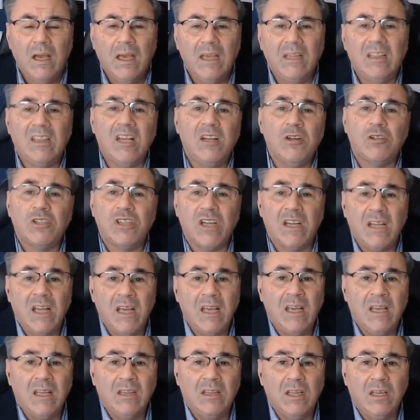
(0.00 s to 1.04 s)

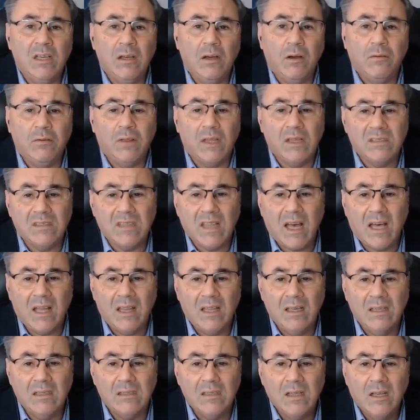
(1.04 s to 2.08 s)
Heterogeneity of the
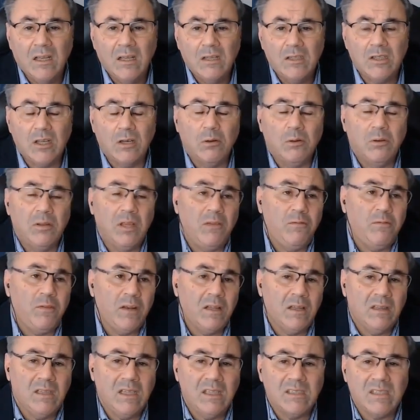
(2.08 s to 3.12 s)
studies, so
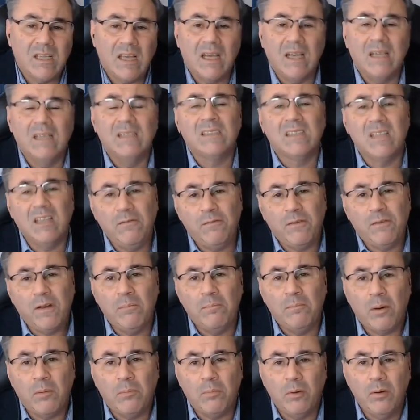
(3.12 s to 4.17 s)
different designs,
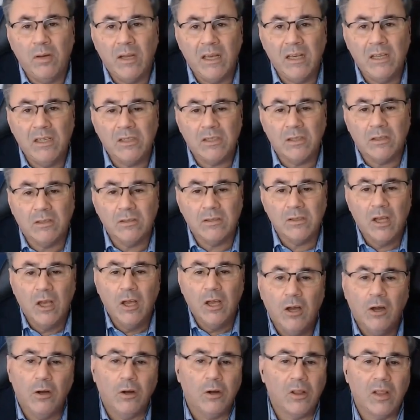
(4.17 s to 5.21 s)
different populations,
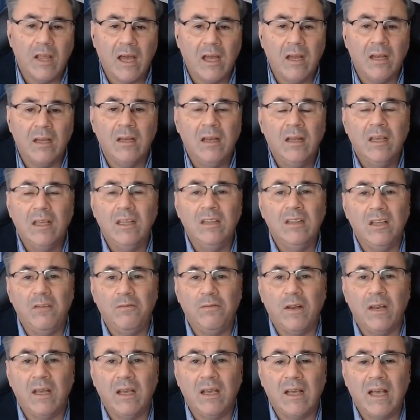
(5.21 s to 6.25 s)
or done in
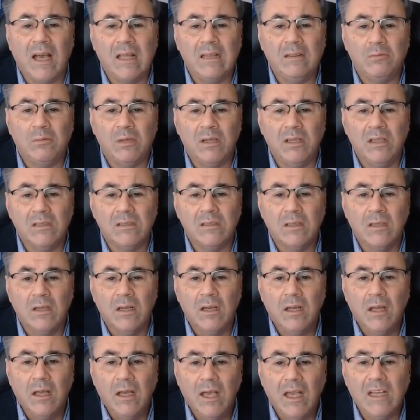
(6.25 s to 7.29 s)
different countries.
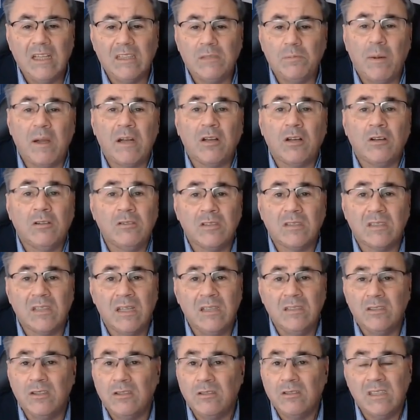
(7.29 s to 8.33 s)
Expert
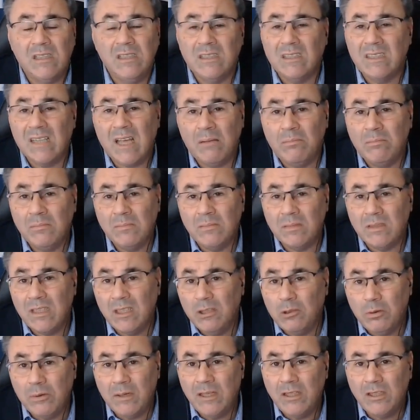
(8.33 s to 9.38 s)
consensus in some
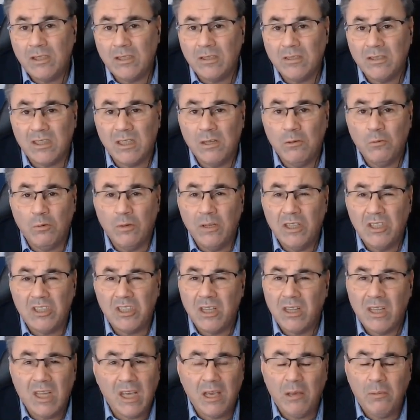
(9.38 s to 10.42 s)
situations in which
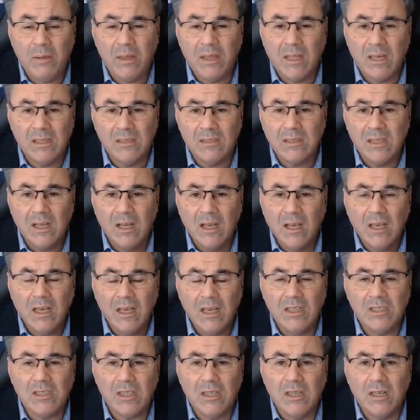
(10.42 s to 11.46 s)
the evidence
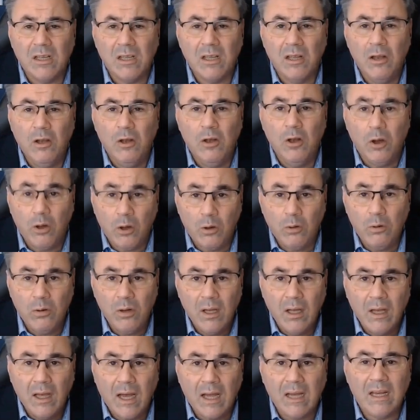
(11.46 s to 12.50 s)
is low
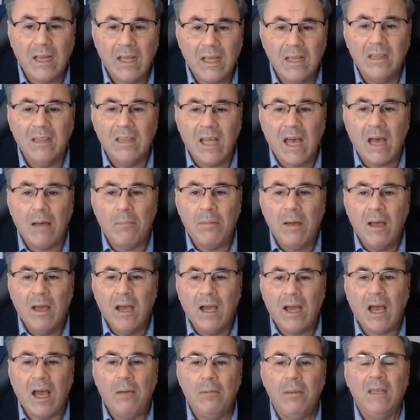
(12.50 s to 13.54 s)
and end up
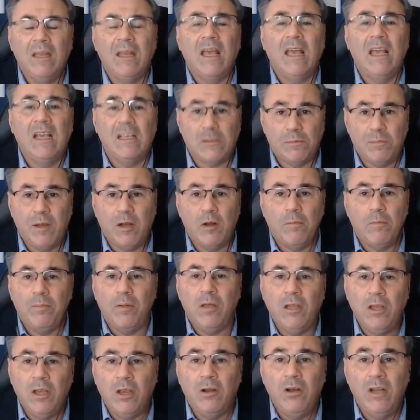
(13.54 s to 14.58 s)
having expert
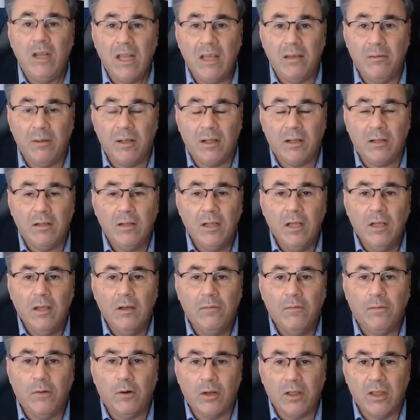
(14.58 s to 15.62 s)
opinion level
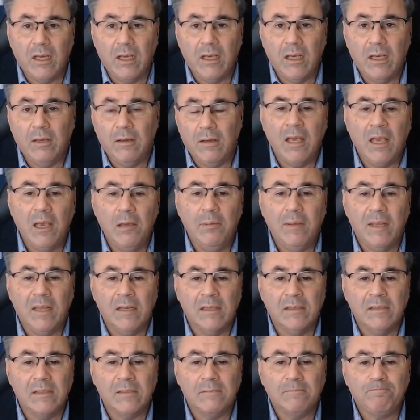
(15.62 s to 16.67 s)
for the
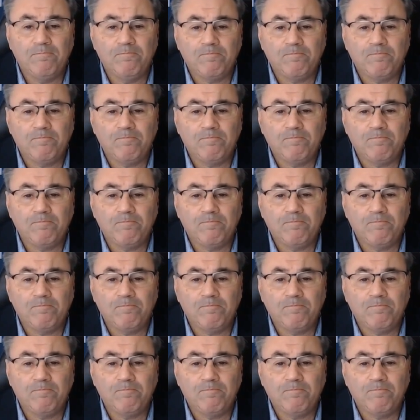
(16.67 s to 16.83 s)
evidence,